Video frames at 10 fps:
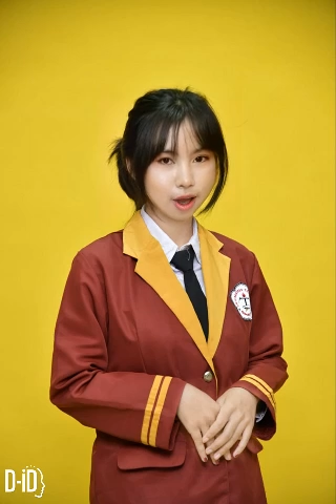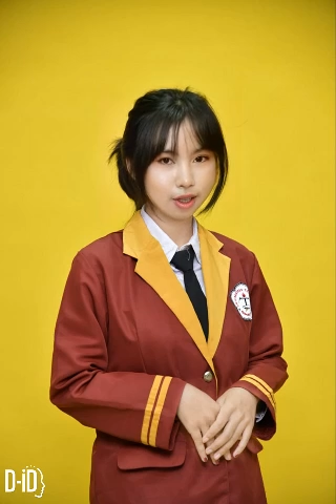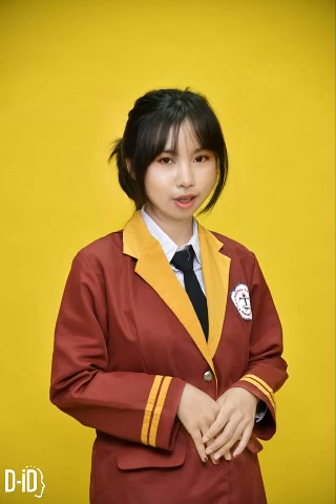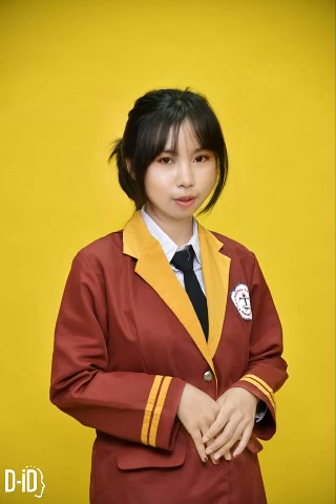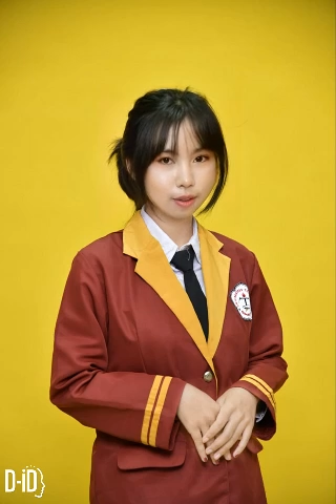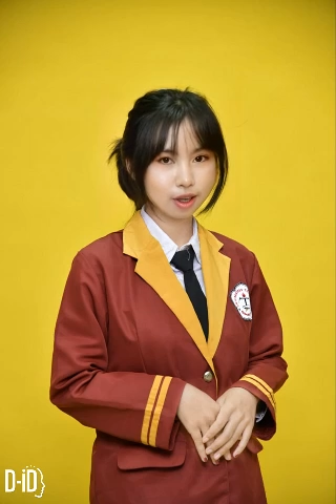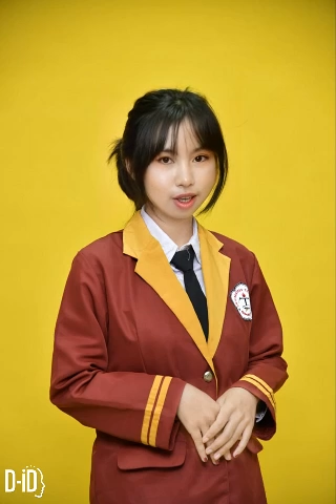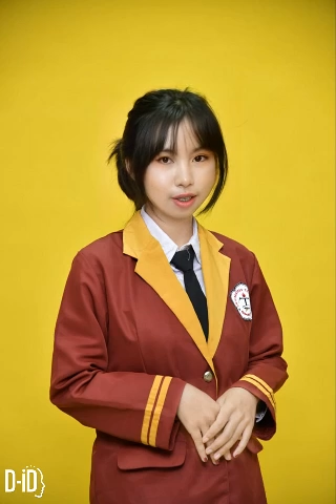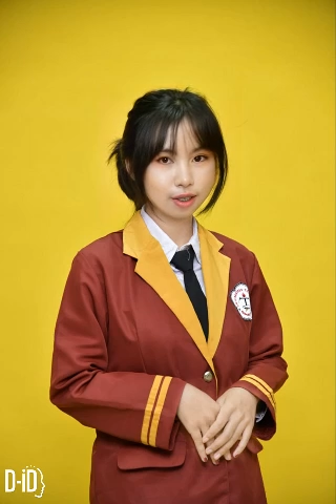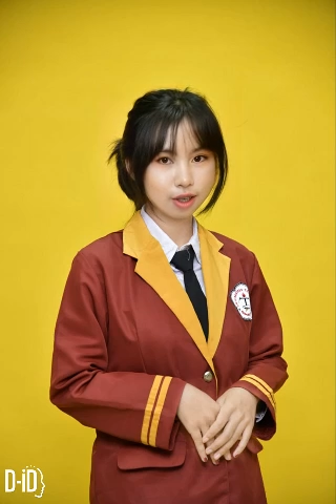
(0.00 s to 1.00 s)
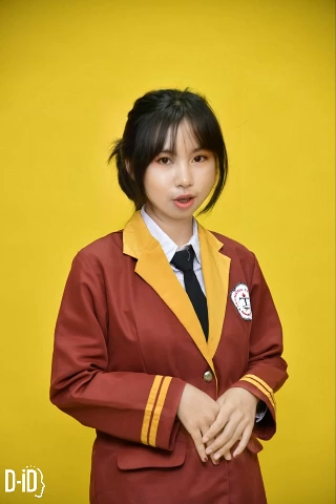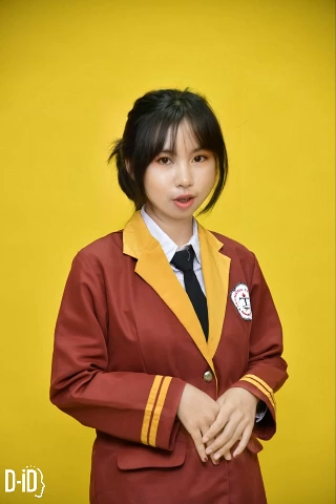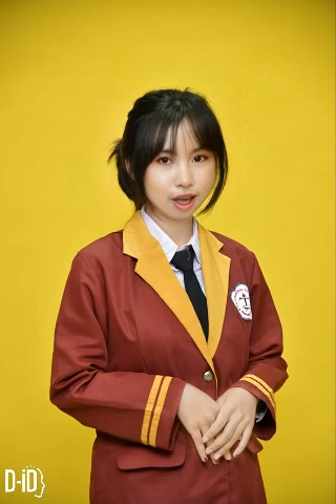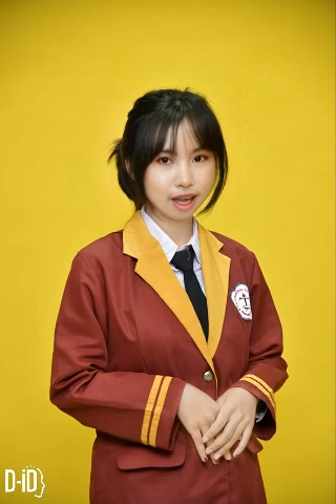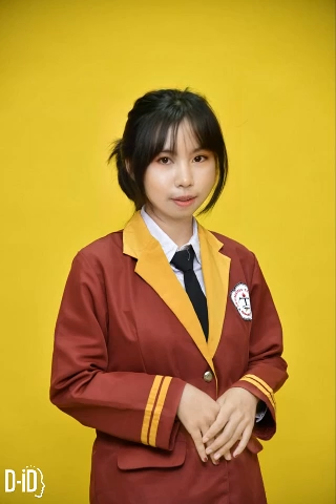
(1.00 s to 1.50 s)
also functions to
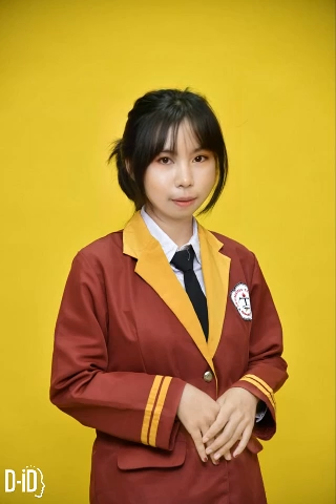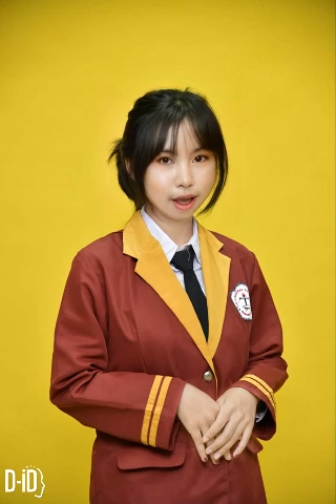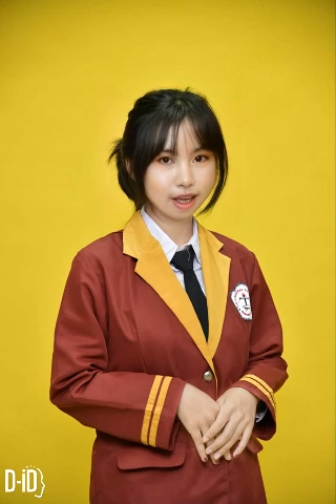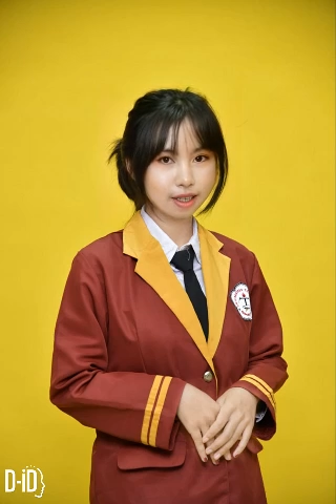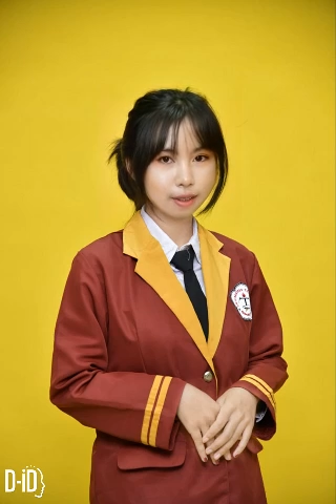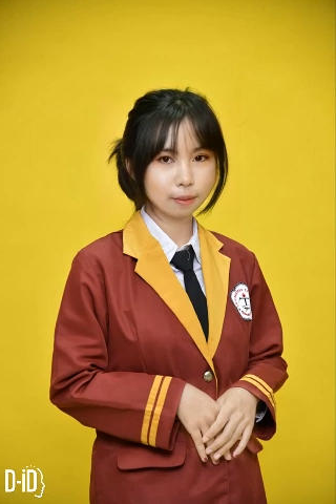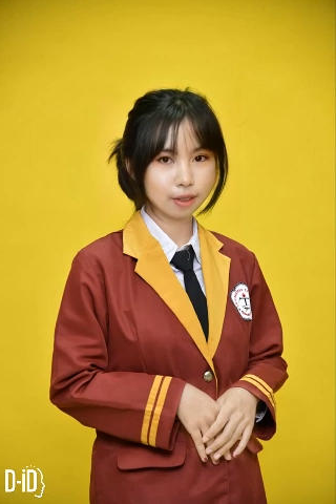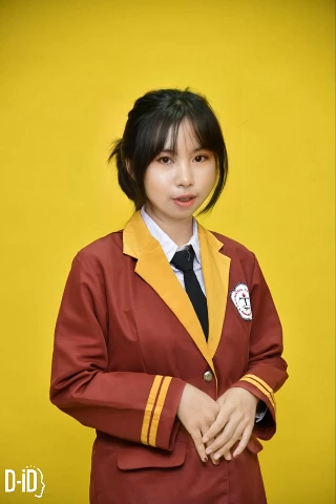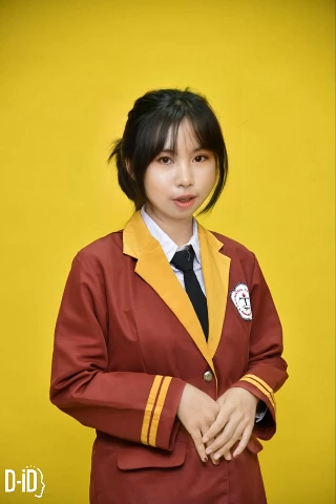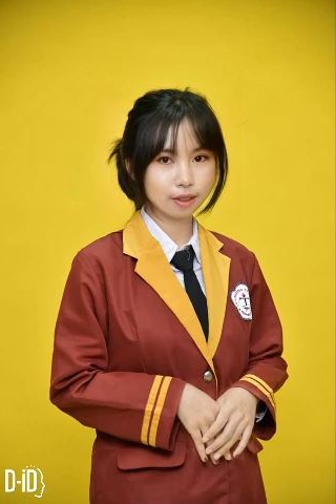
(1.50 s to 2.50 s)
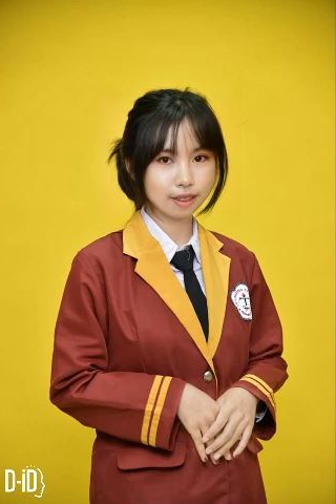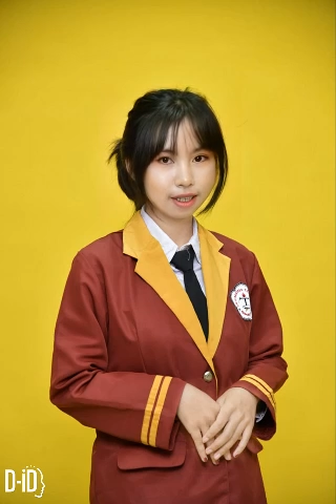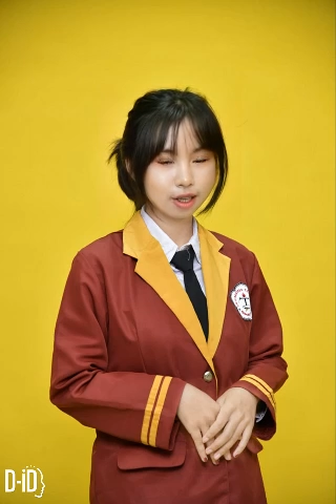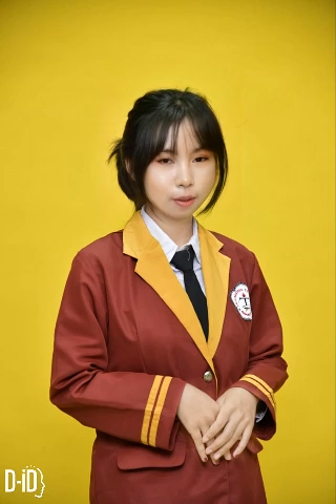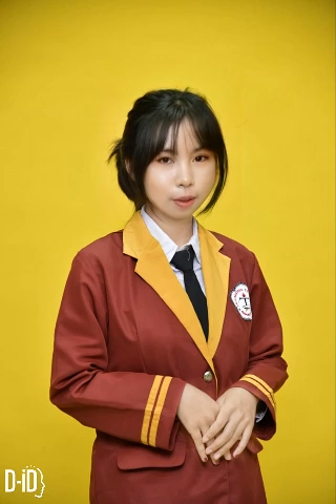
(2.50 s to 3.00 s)
create a mechanism so that the
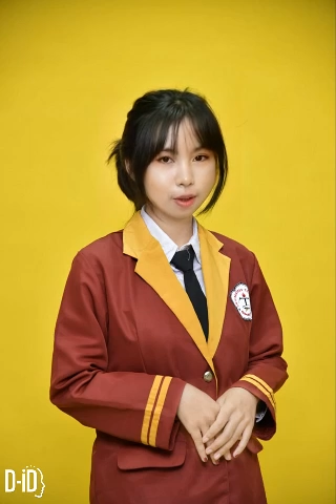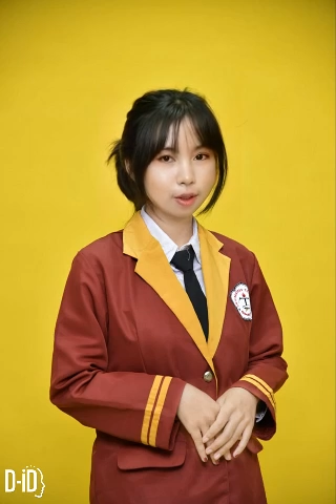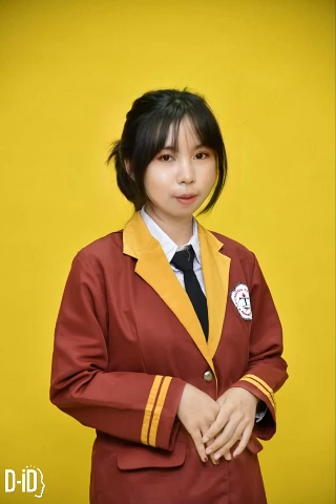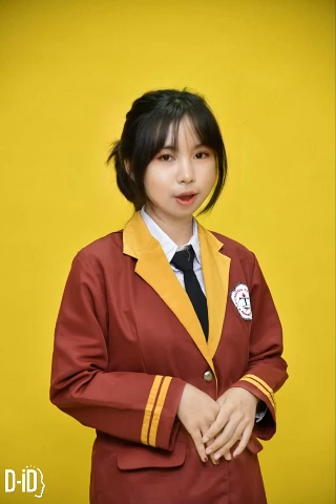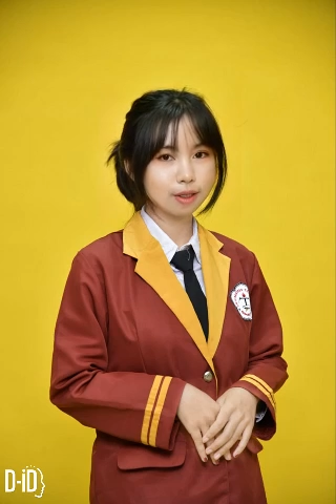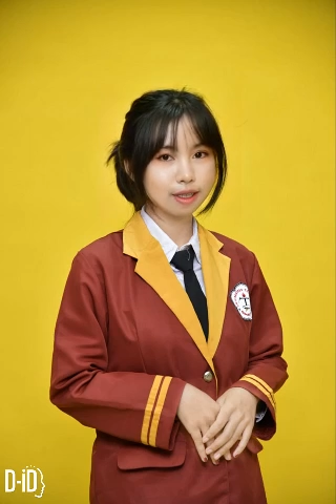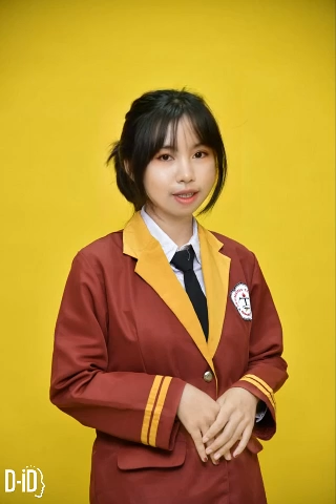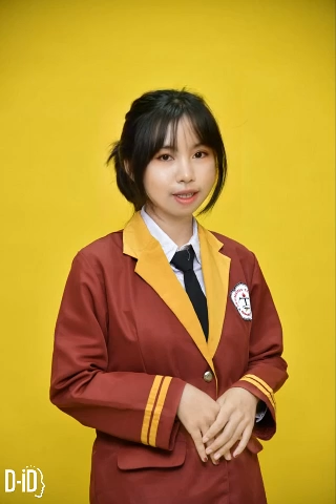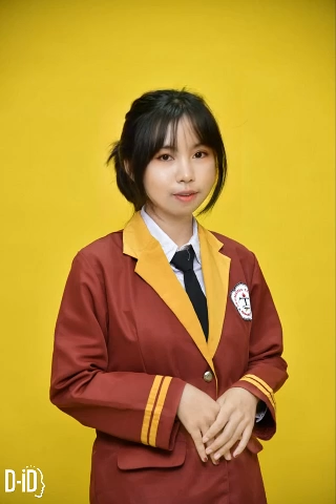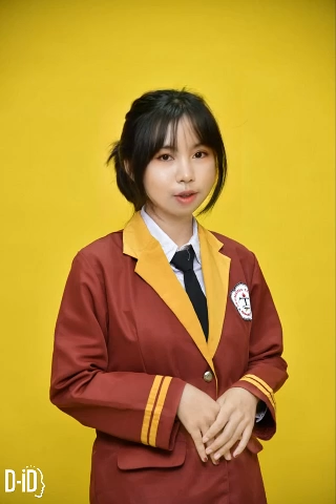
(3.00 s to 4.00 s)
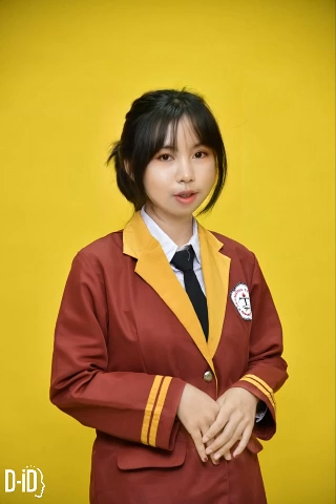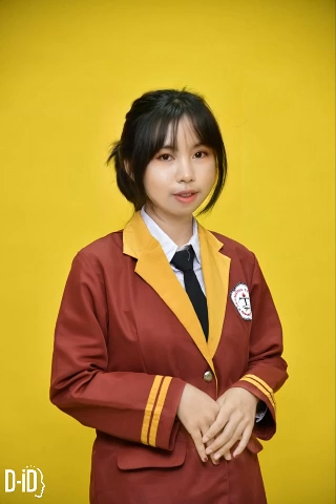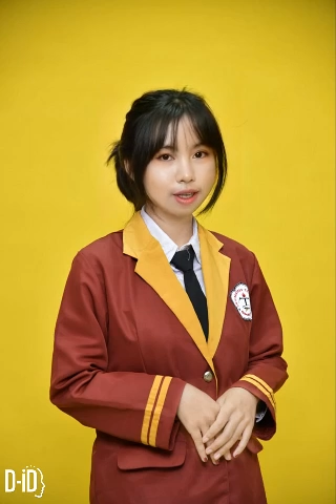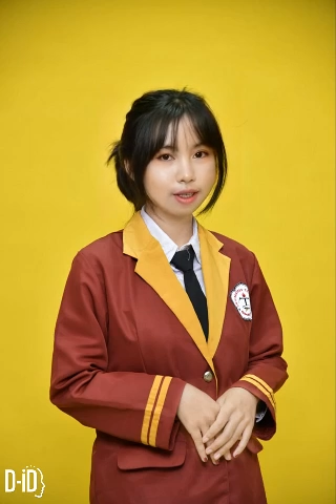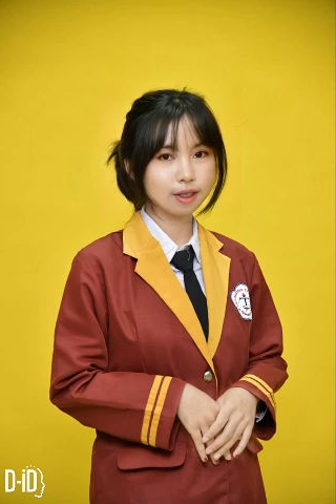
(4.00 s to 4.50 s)
distribution process of
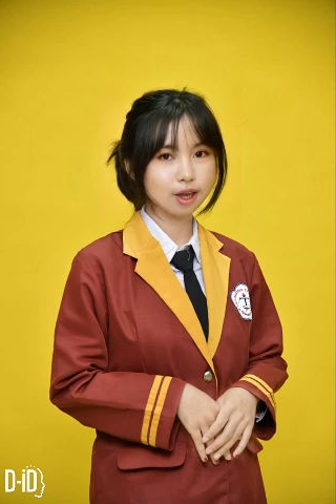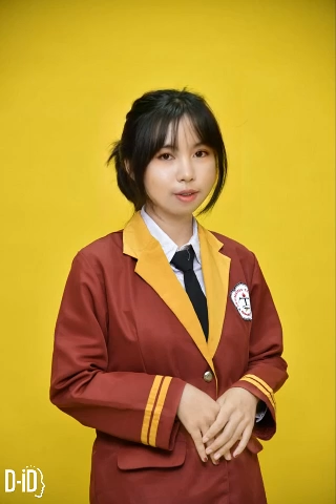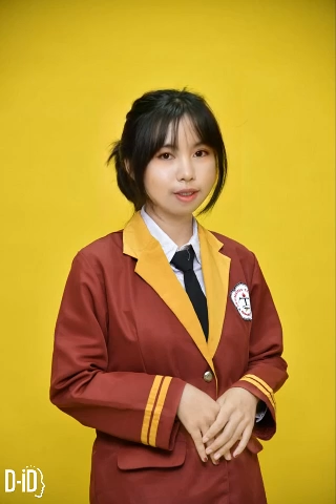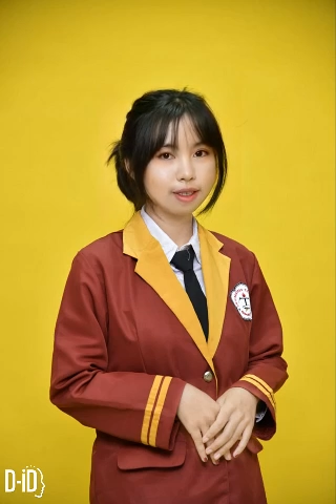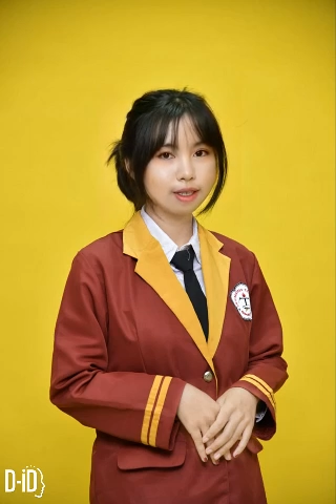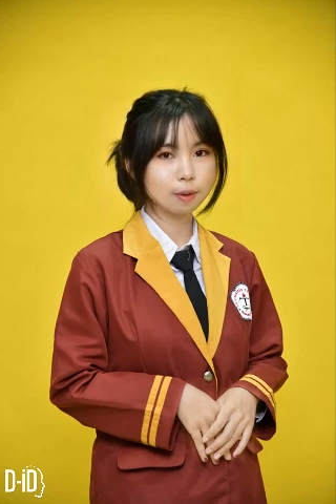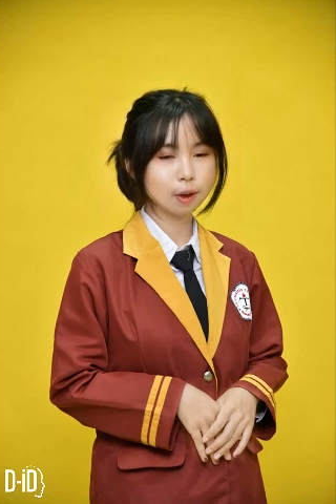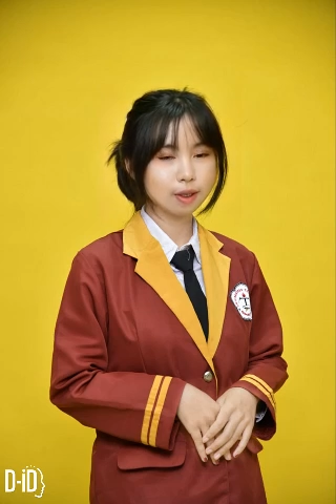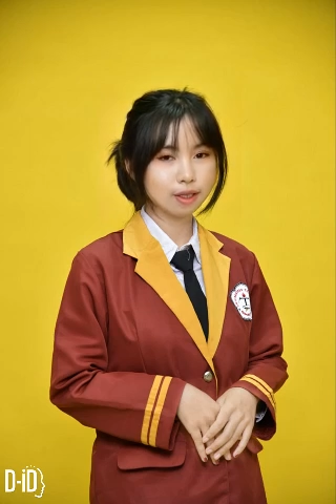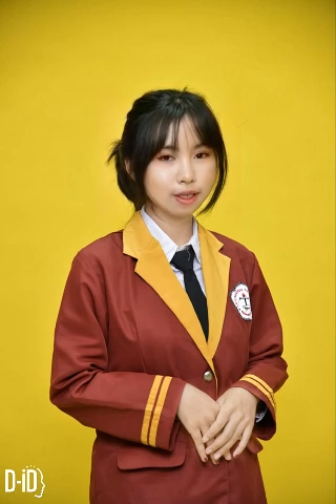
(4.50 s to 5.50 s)
goods and services runs